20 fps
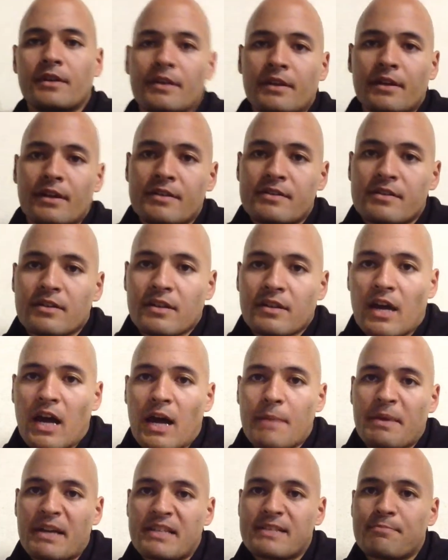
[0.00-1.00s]
It's a
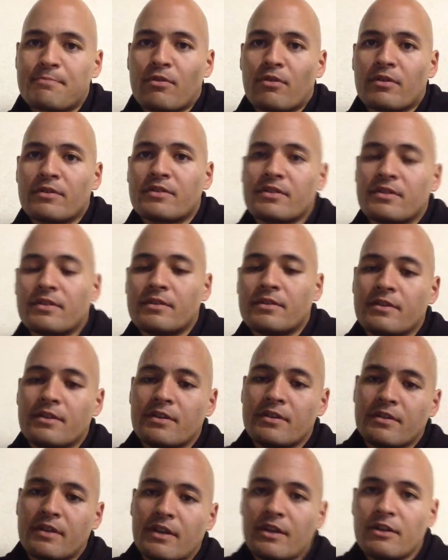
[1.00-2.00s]
combat sport.
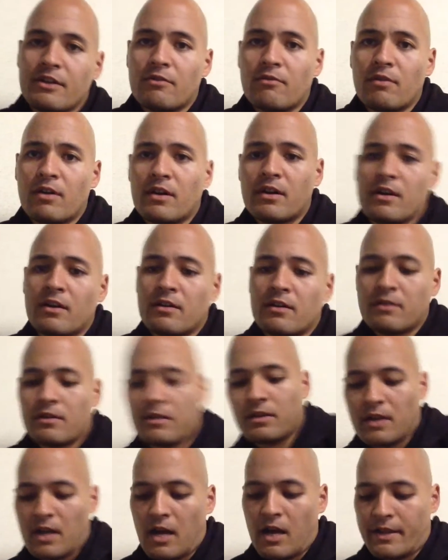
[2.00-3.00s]
Now, you don't want
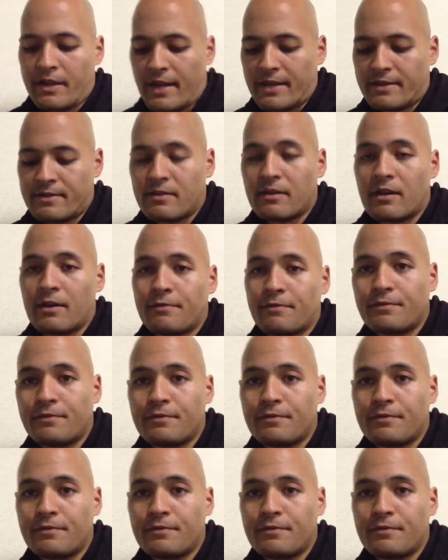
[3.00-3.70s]
to call that stuff.